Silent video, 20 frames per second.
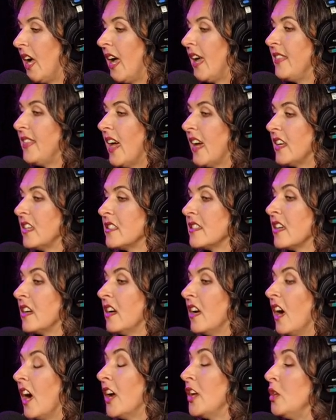And that is
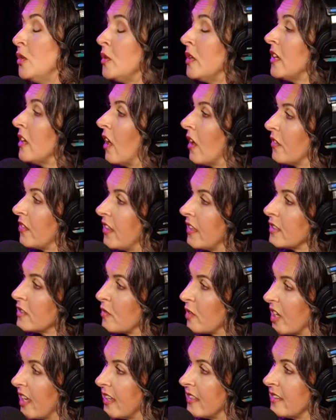are you doing hard
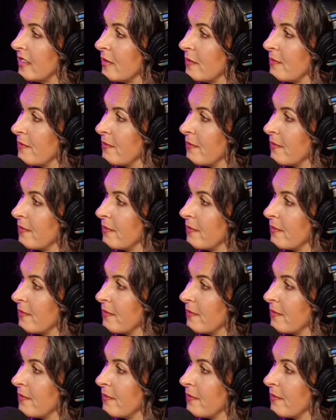things for kids?